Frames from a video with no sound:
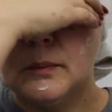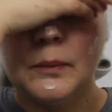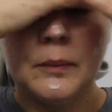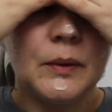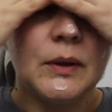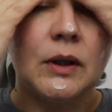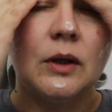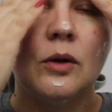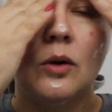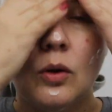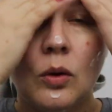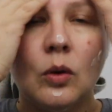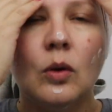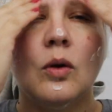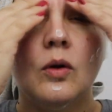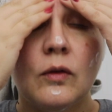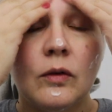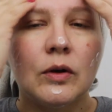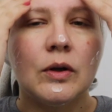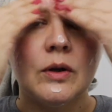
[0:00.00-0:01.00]
put it
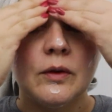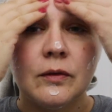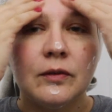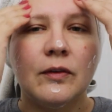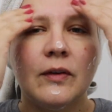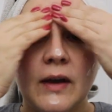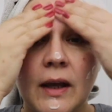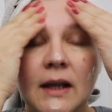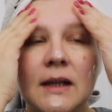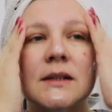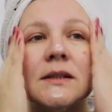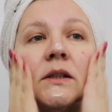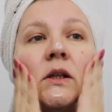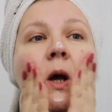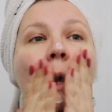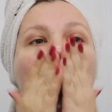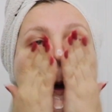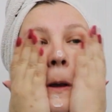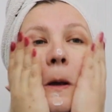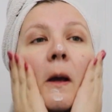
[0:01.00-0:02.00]
all over the
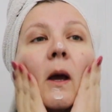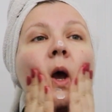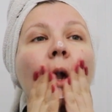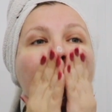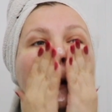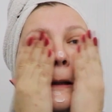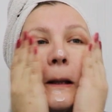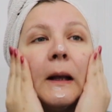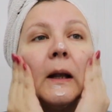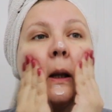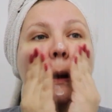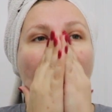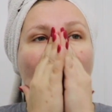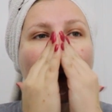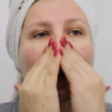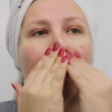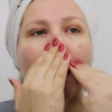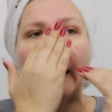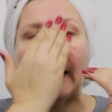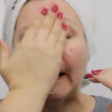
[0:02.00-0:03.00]
face, and then
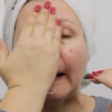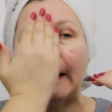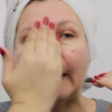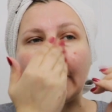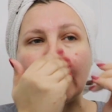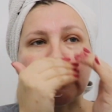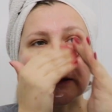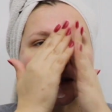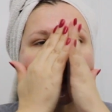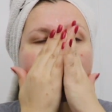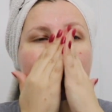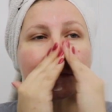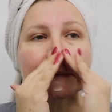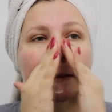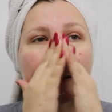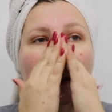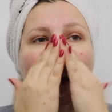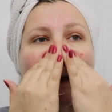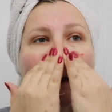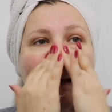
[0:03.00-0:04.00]
I
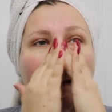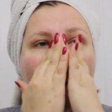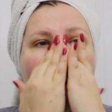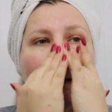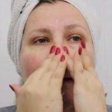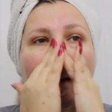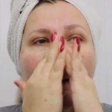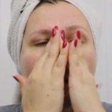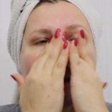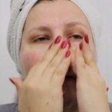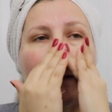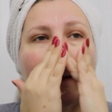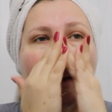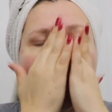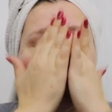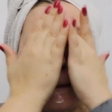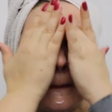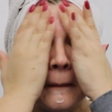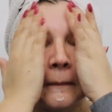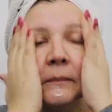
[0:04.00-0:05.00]
just
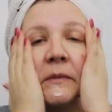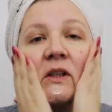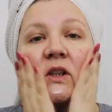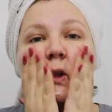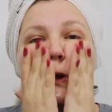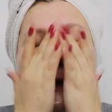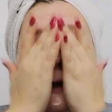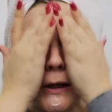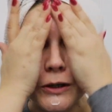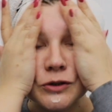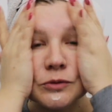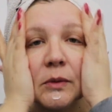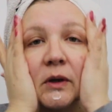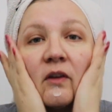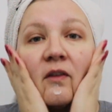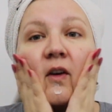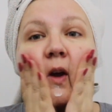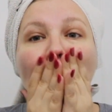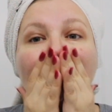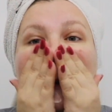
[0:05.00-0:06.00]
massage my
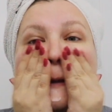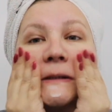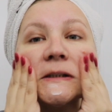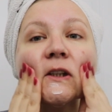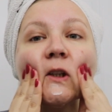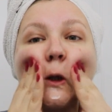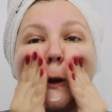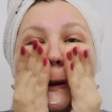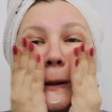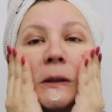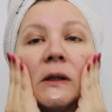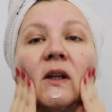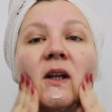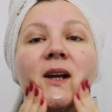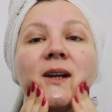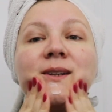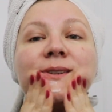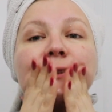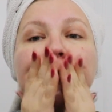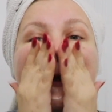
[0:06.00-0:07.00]
face
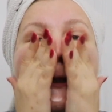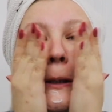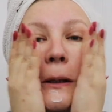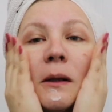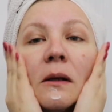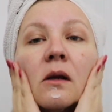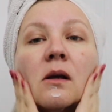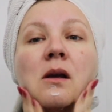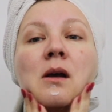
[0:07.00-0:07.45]
nicely,